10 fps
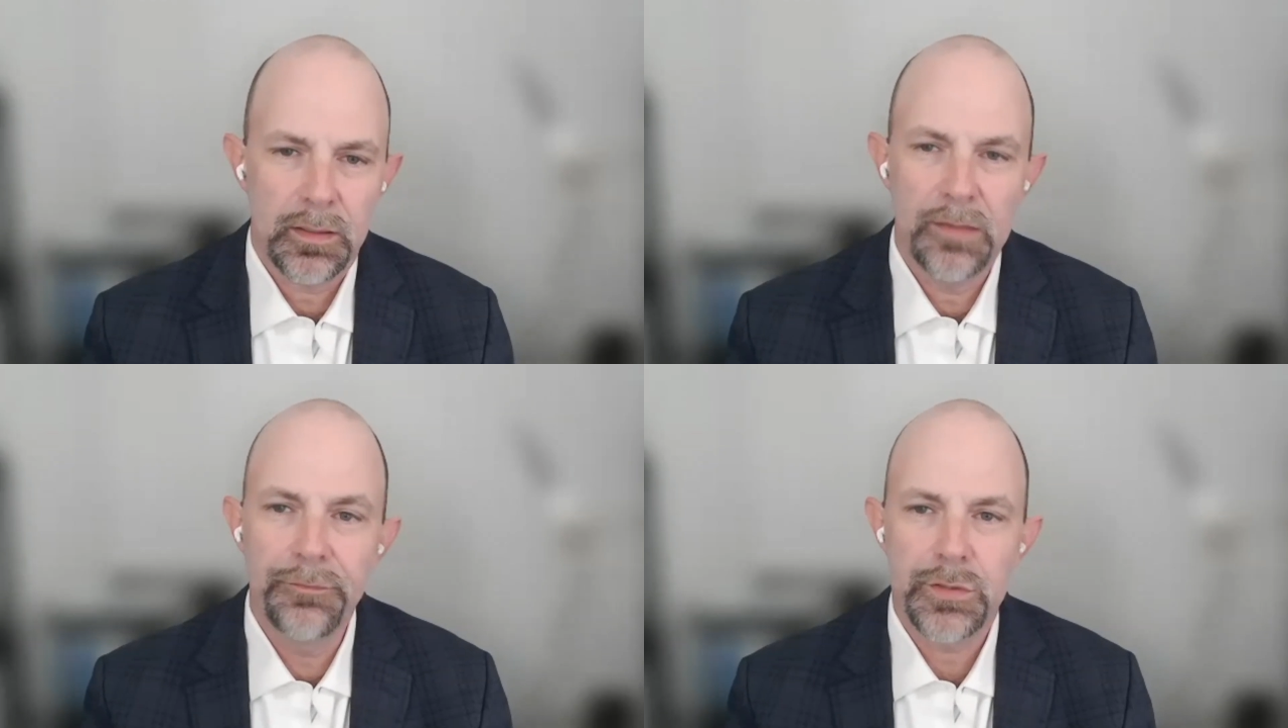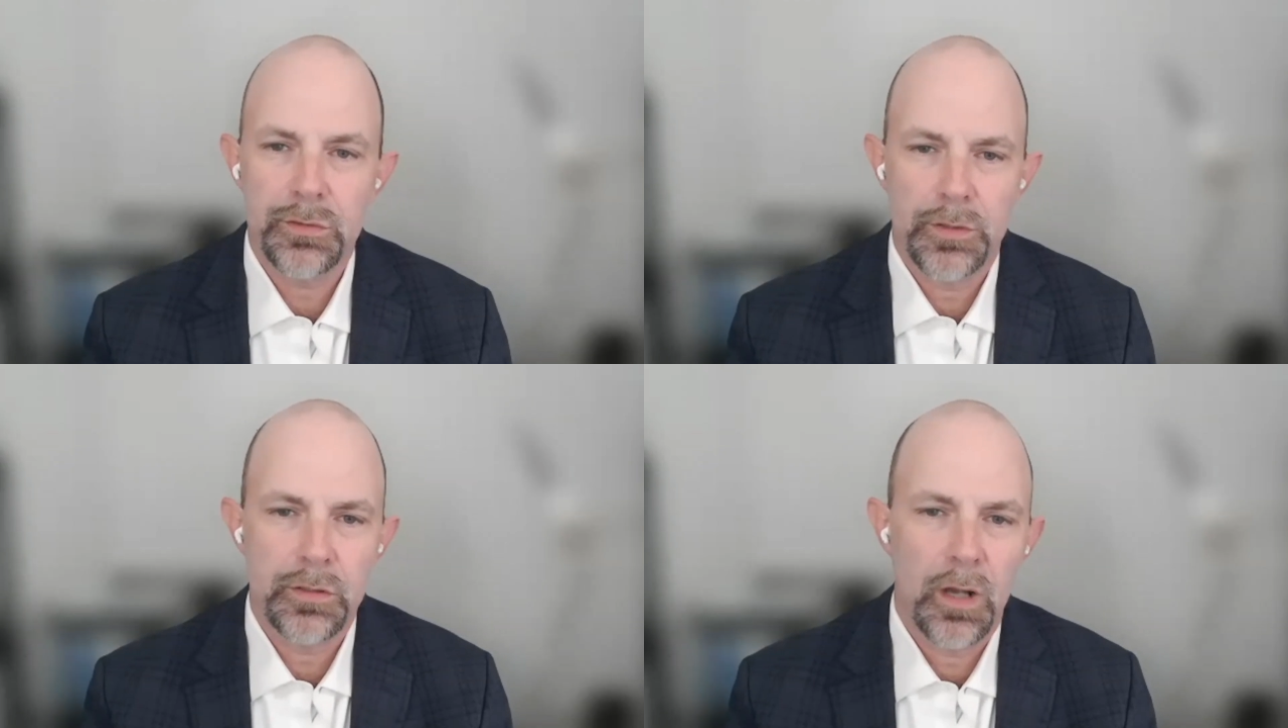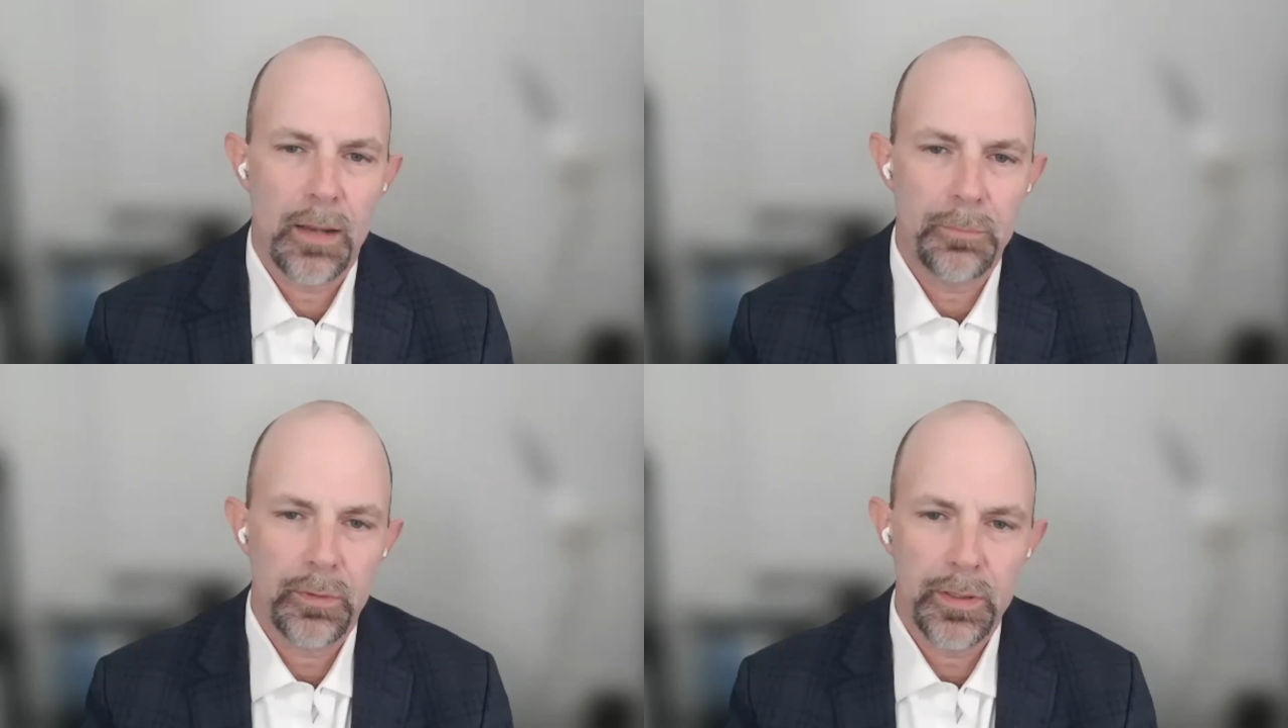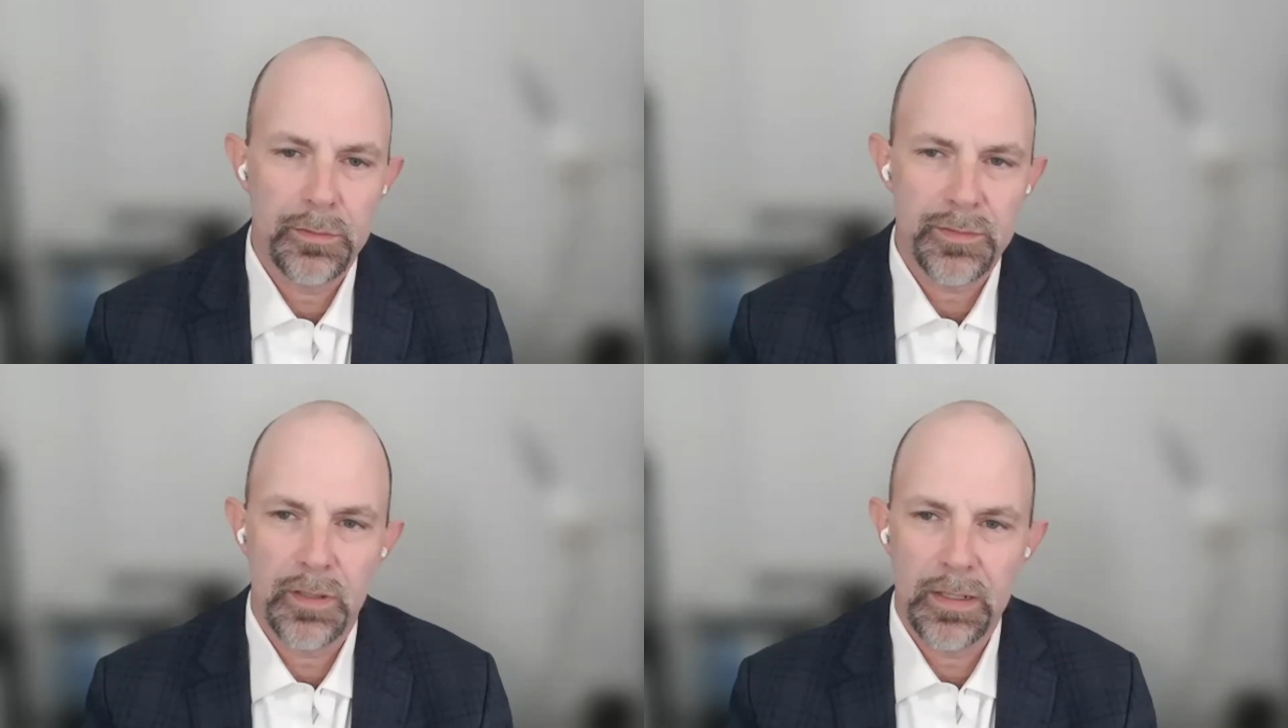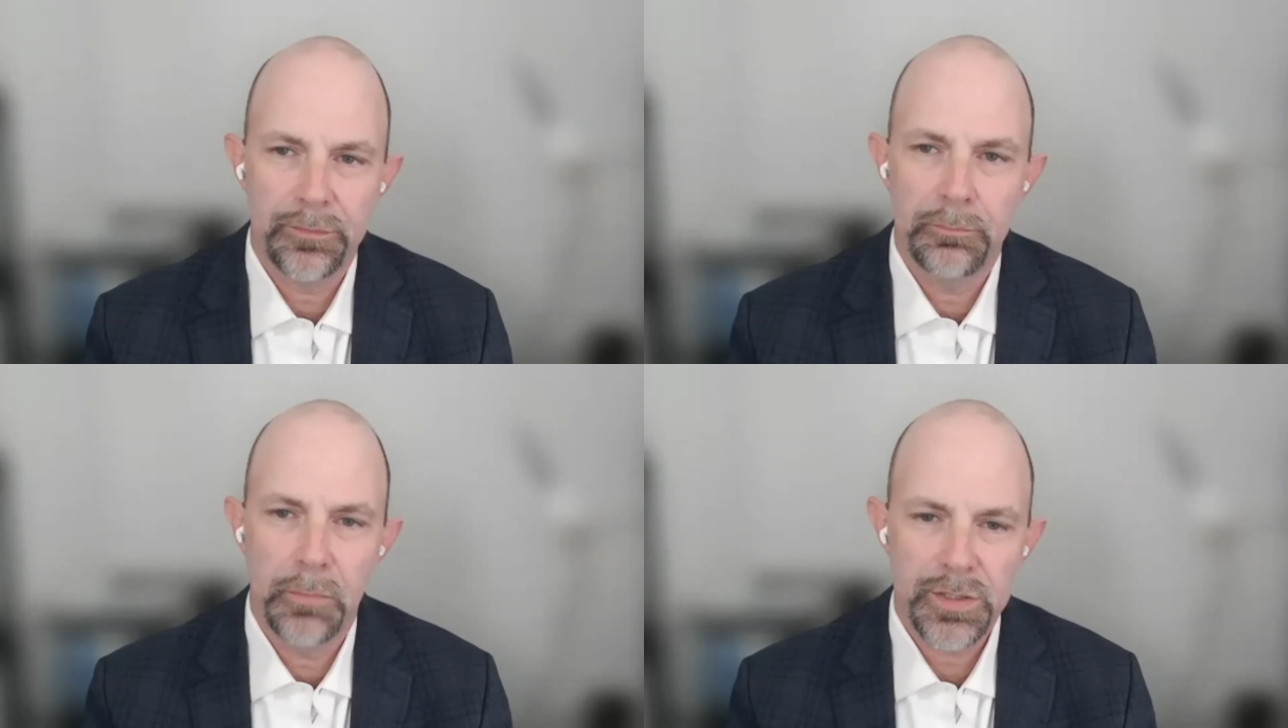infrastructure operator's
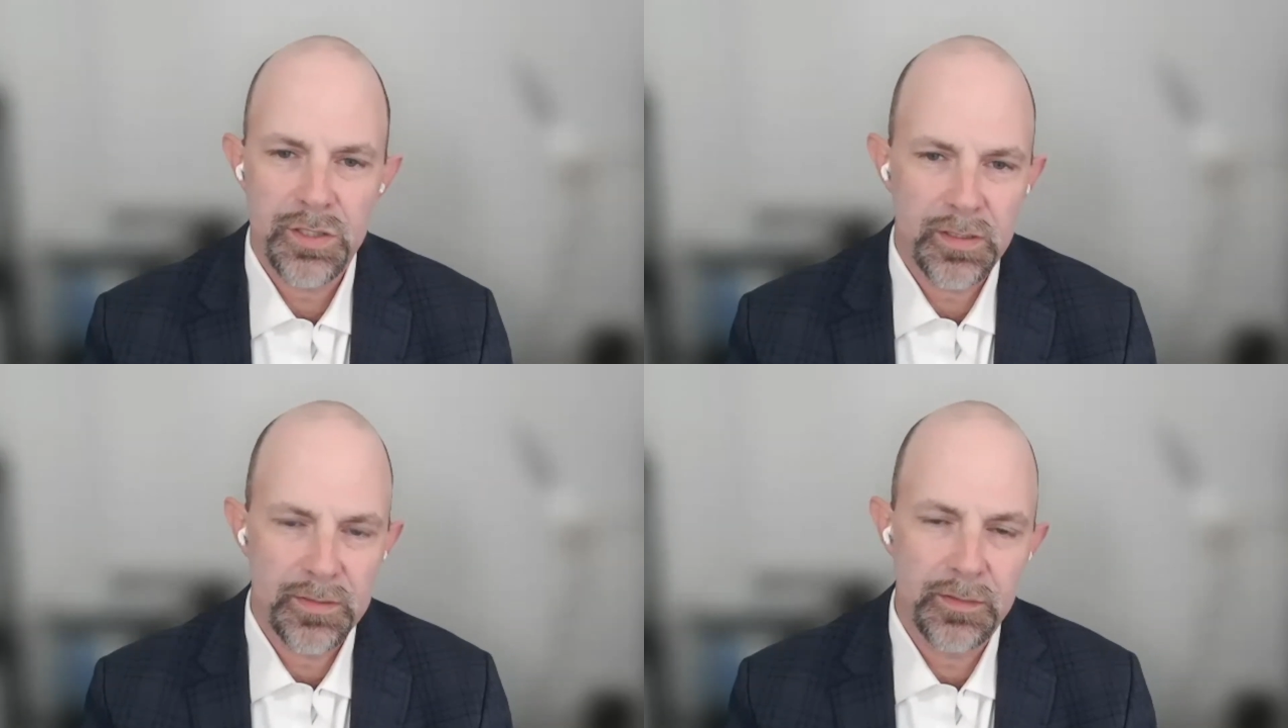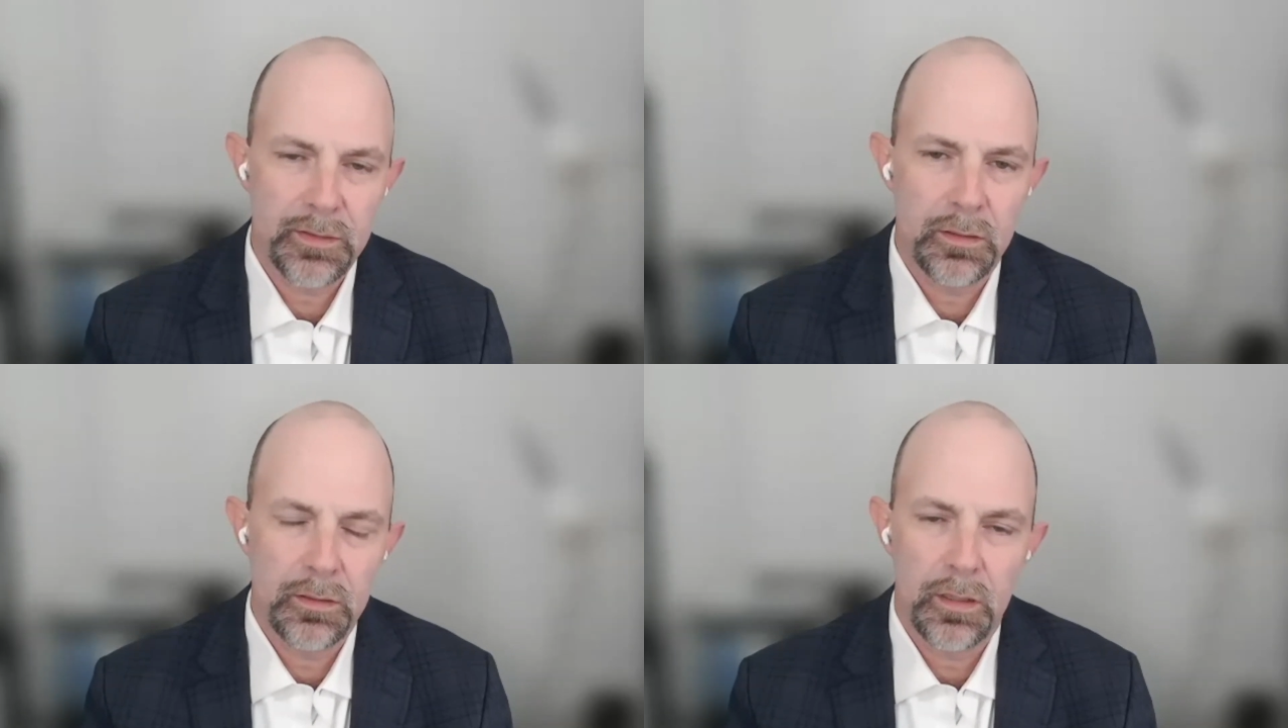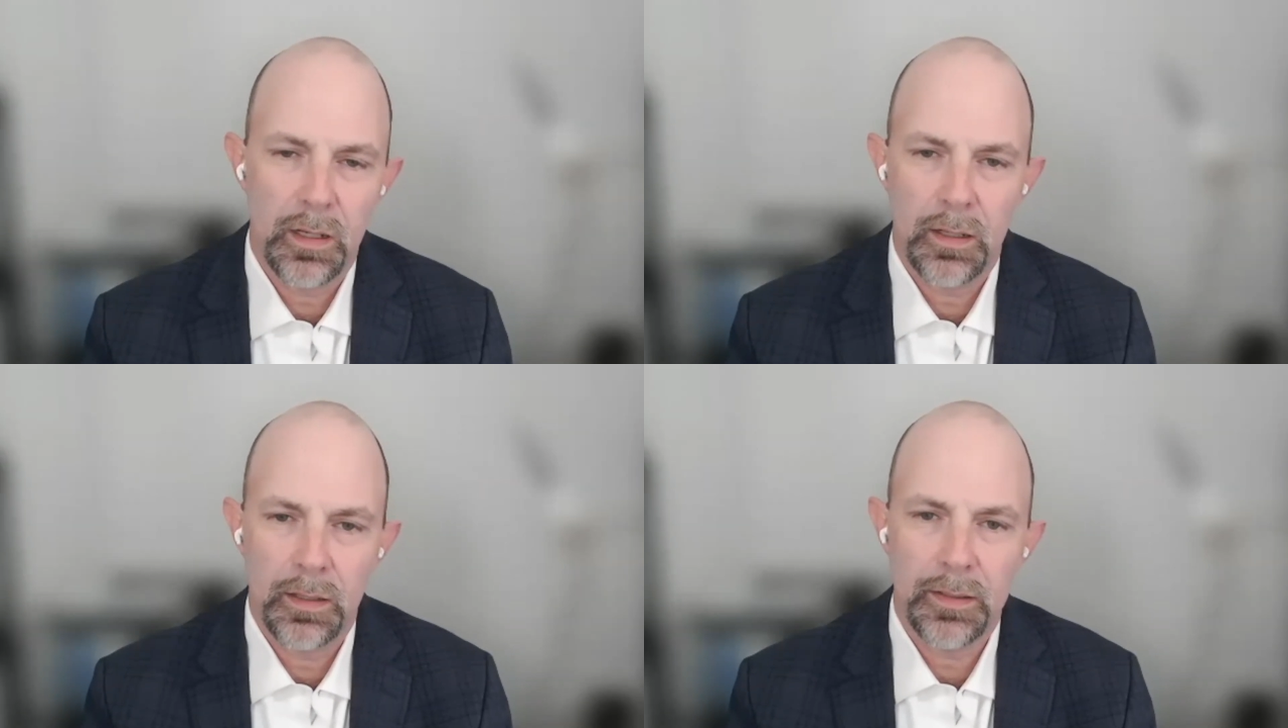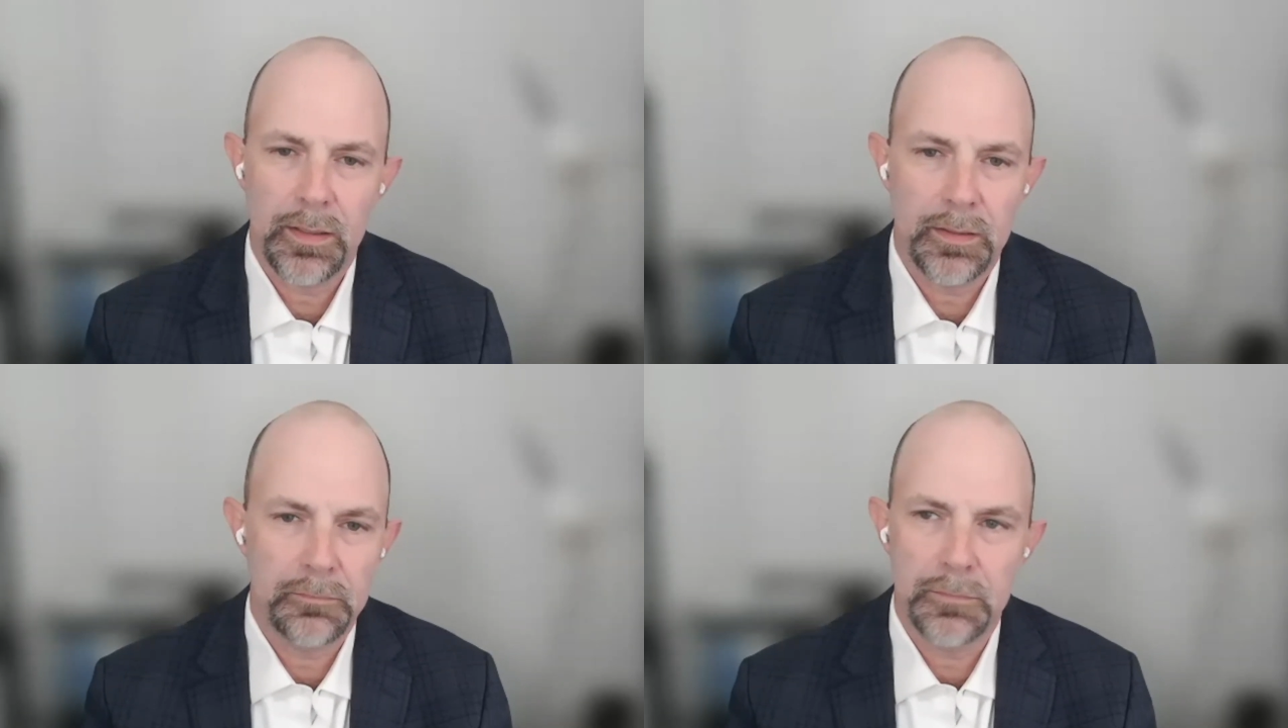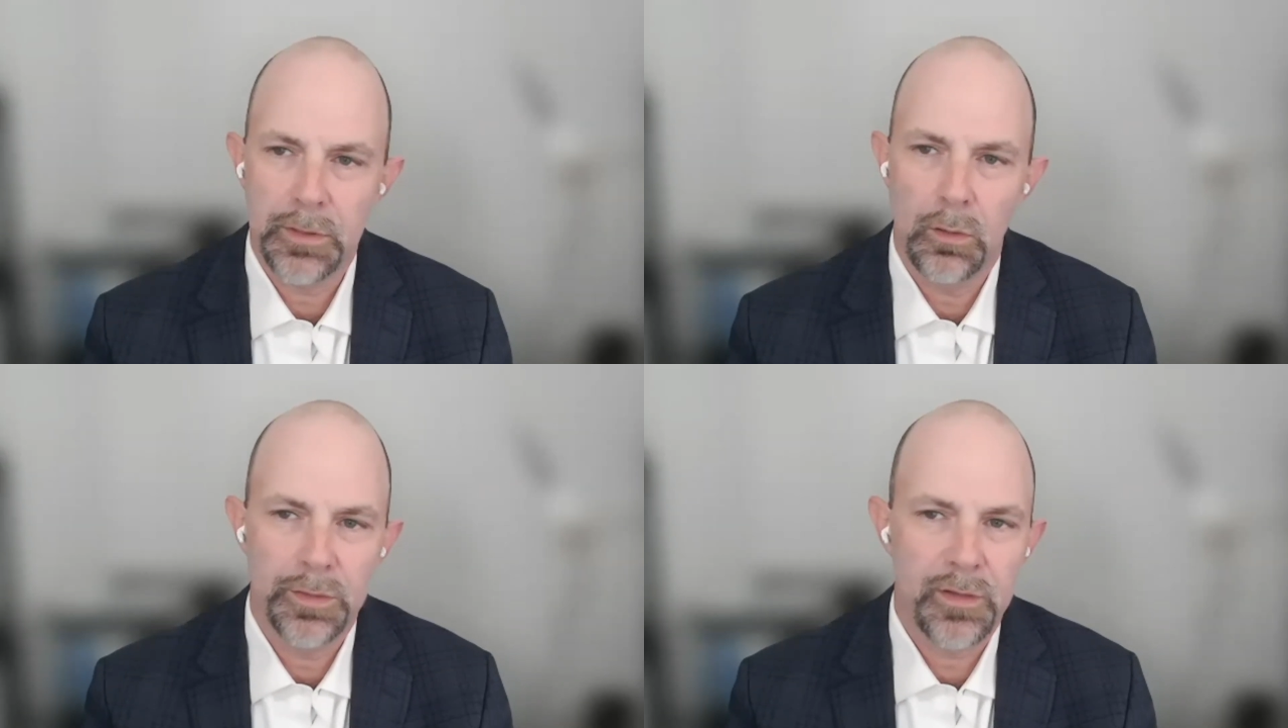life much easier uh, and, you know,